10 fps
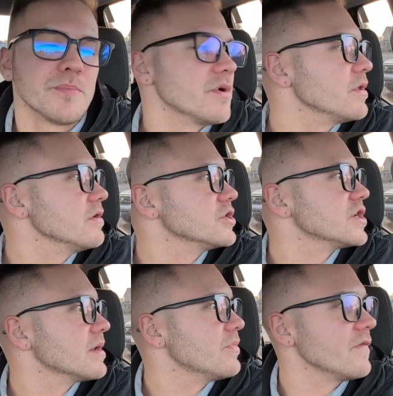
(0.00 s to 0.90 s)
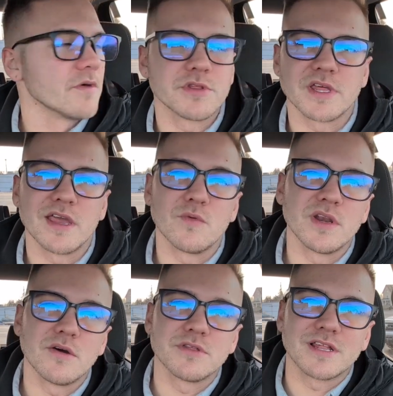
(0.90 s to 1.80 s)
puller to try to pull those side
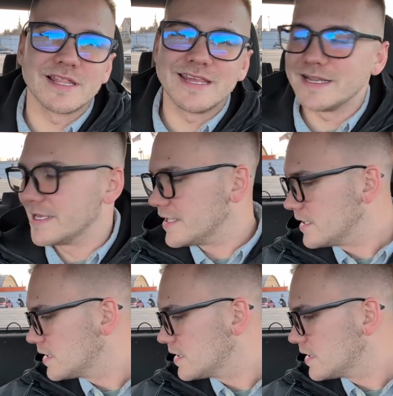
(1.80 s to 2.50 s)
windows cleanly.